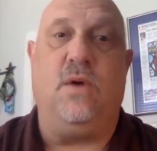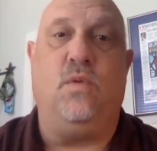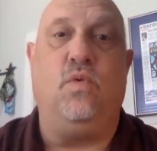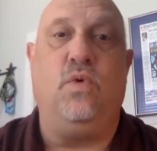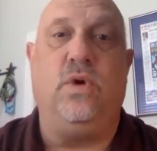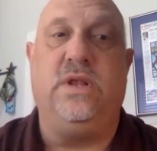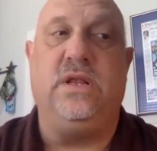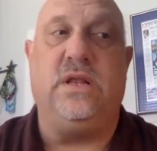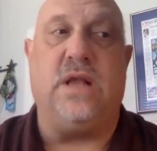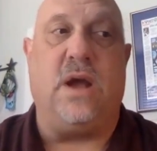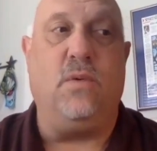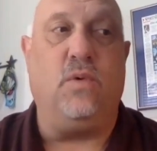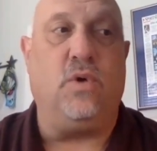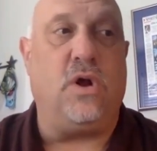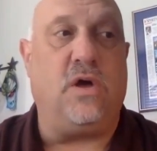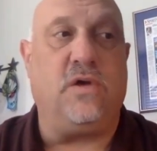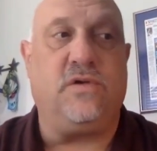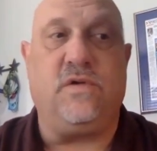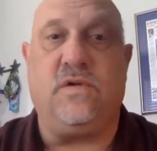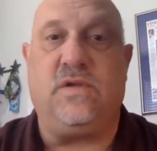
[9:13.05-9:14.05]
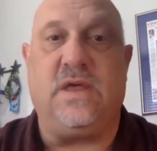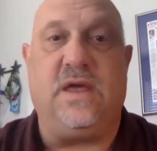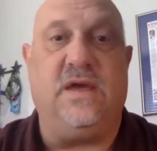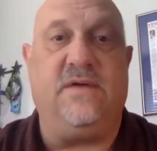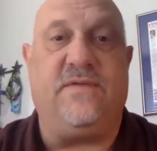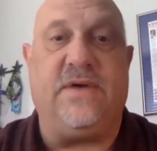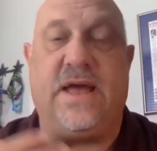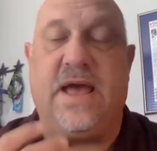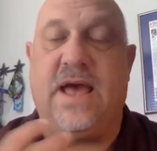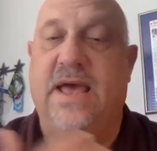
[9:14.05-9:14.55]
I would also say
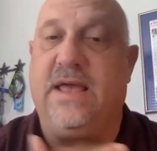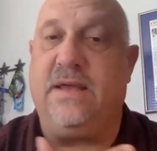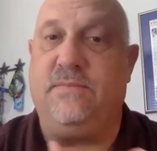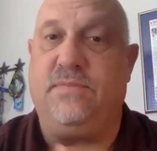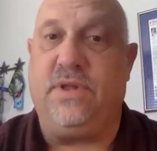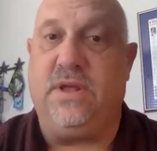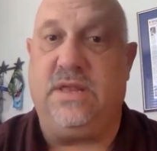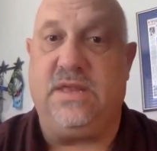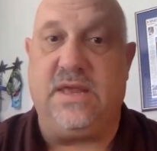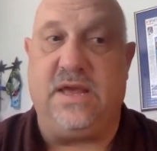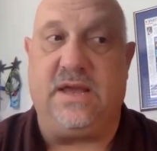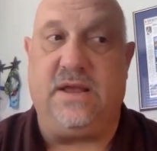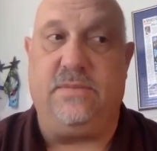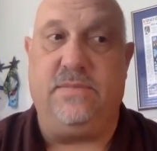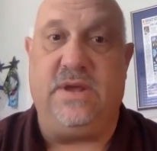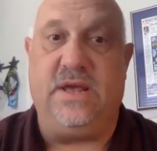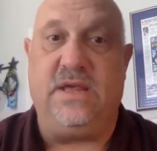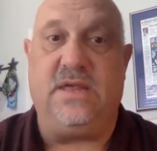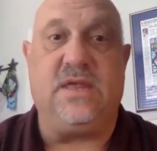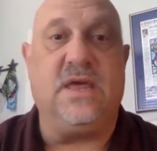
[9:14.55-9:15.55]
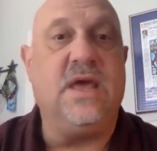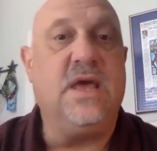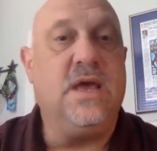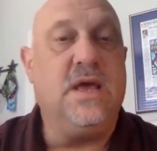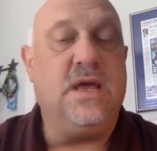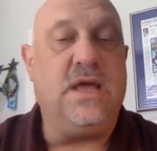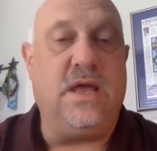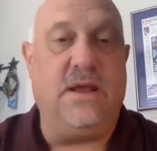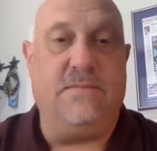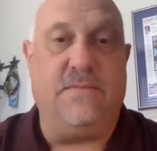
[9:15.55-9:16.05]
if a guy can play second base,
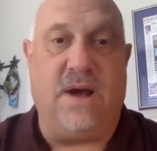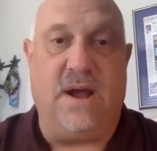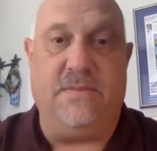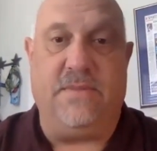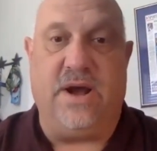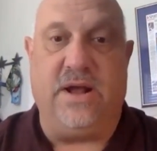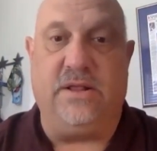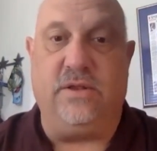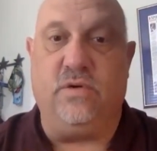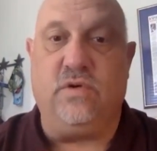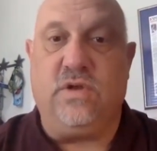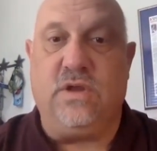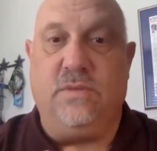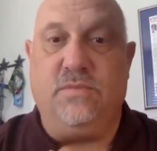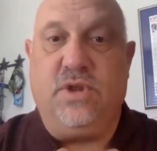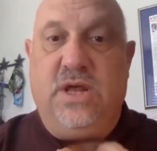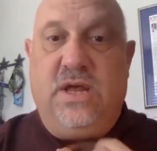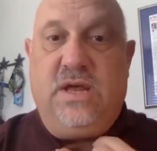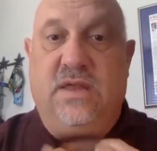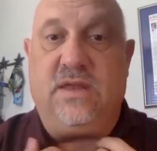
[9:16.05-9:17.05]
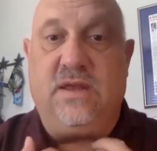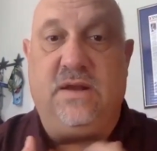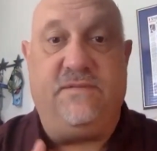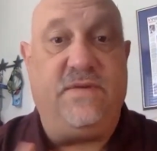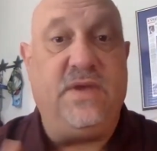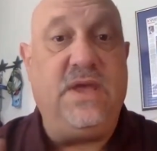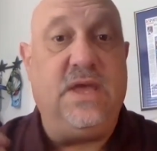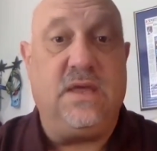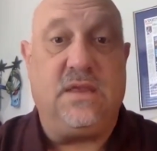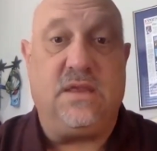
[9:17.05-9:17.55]
in my mind, there's some chance that if
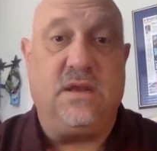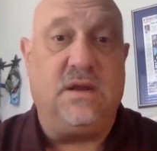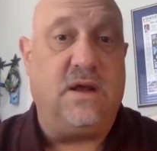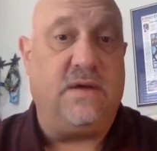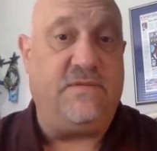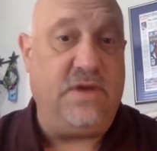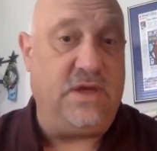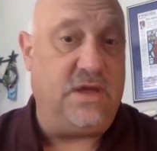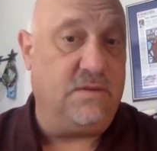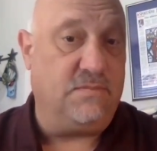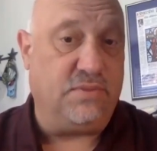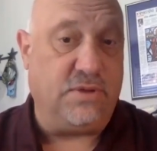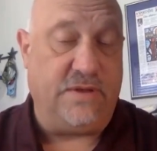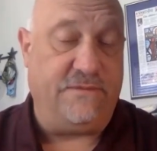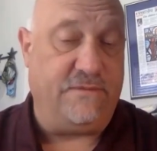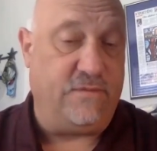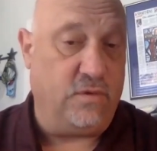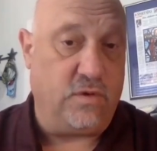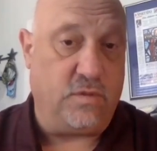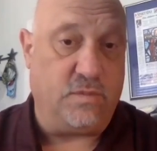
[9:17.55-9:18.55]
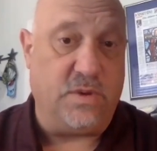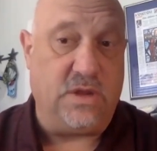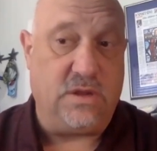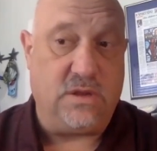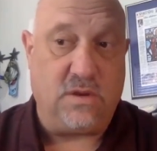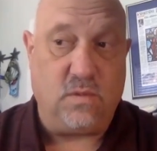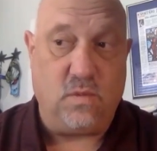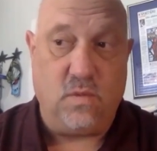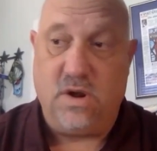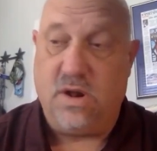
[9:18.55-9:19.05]
he hits enough, he can play first
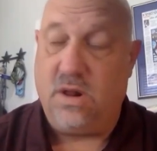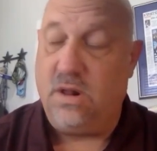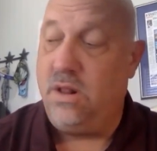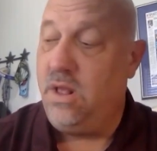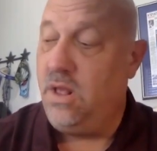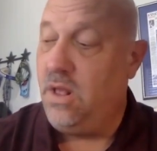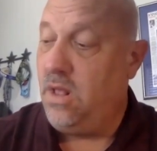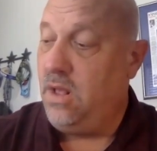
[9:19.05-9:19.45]
base as well.